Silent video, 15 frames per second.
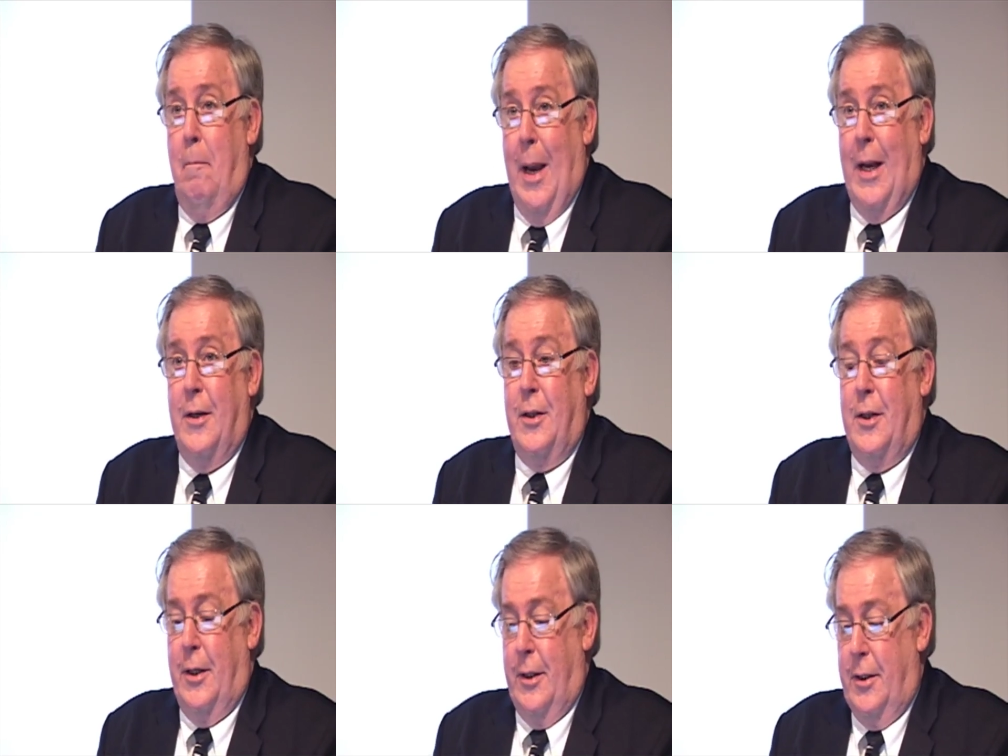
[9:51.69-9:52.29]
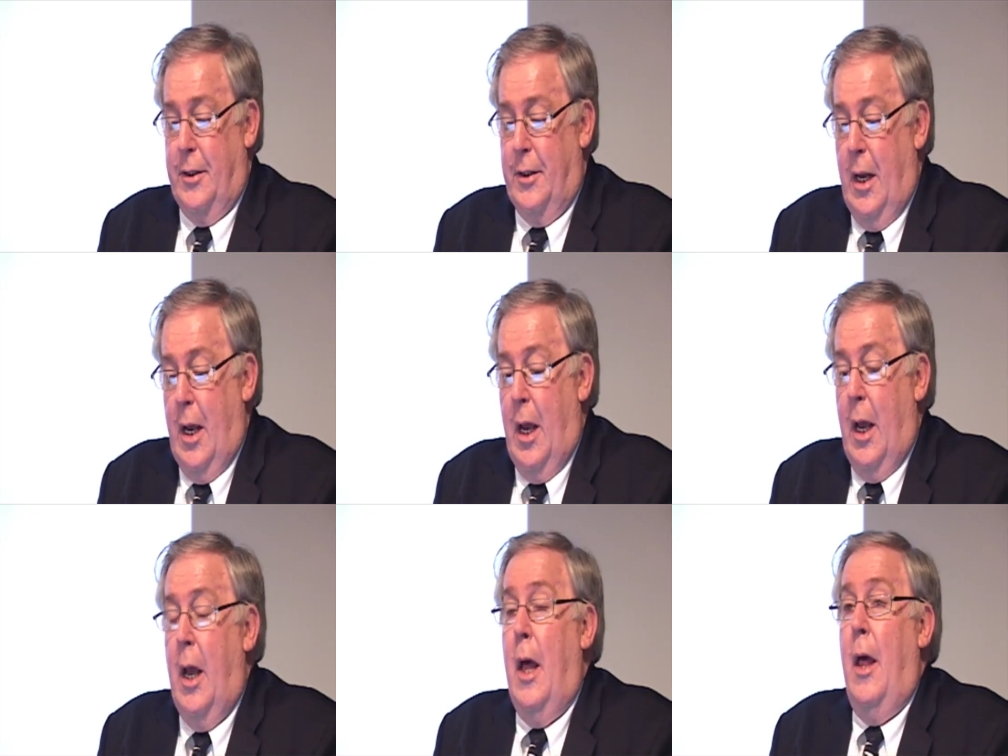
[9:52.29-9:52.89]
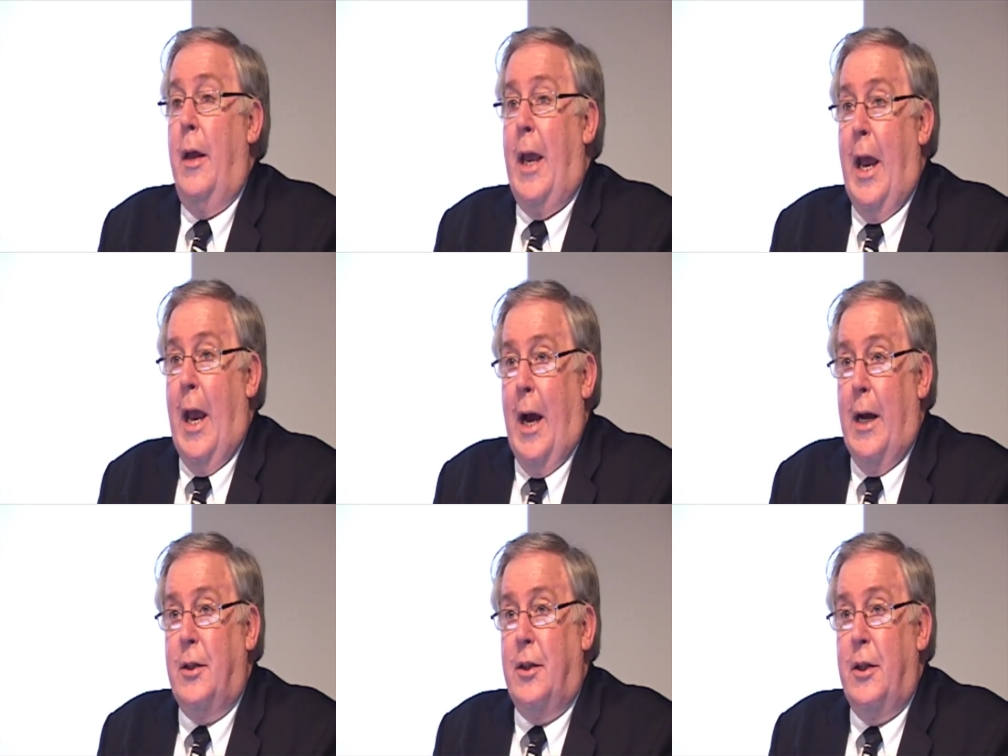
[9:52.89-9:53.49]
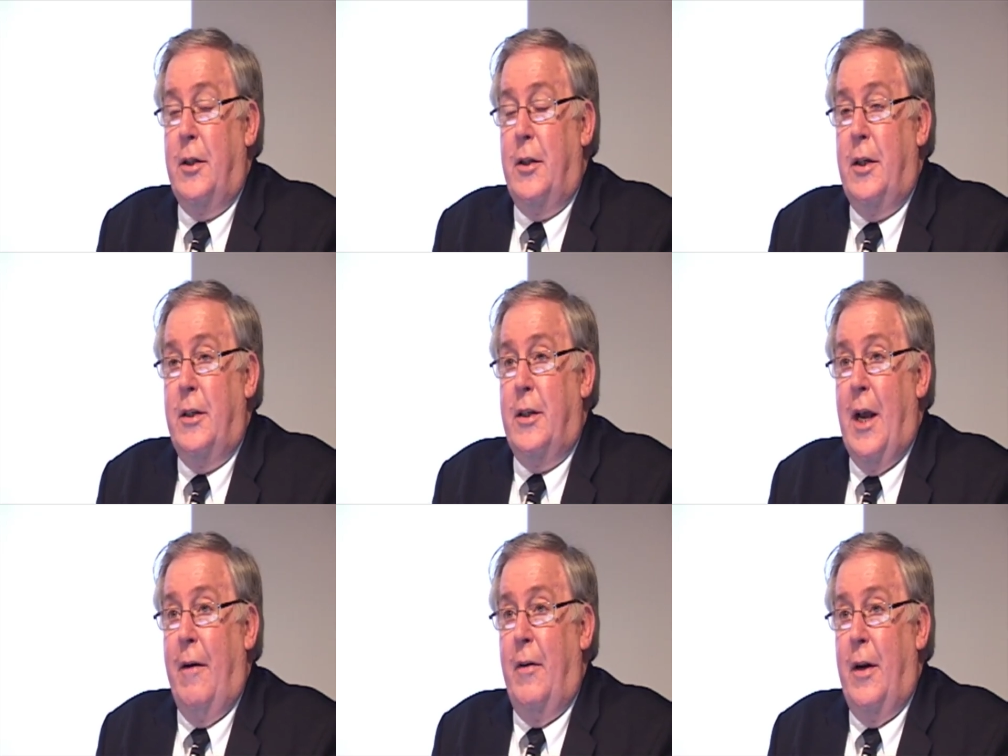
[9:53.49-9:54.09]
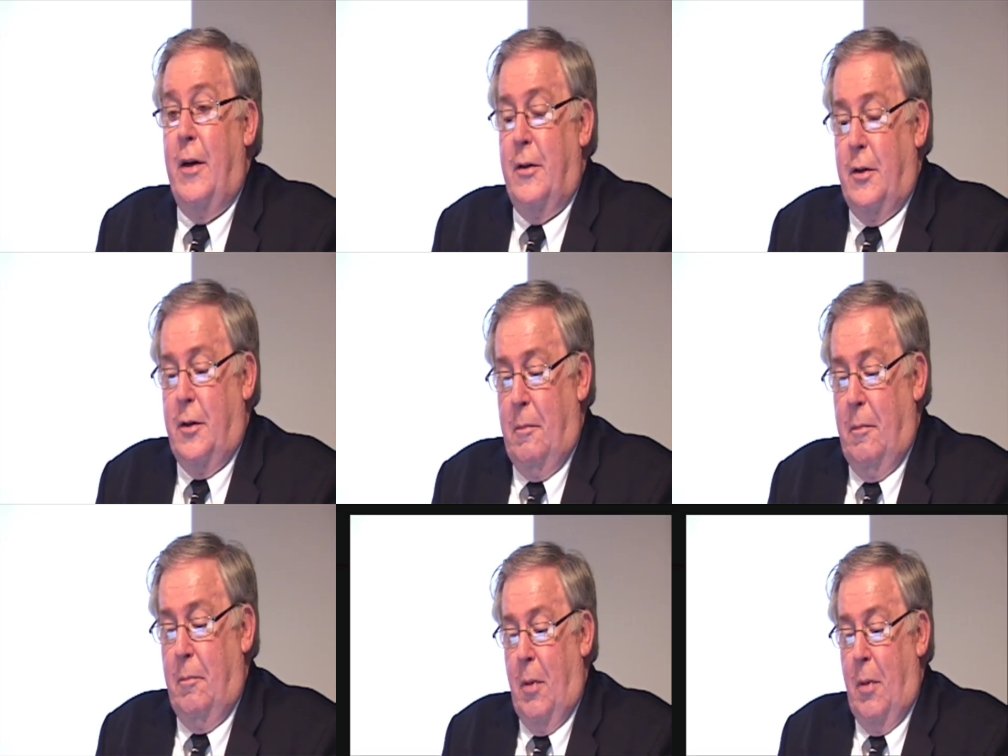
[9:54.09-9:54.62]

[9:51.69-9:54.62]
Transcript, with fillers: basis. KI67 is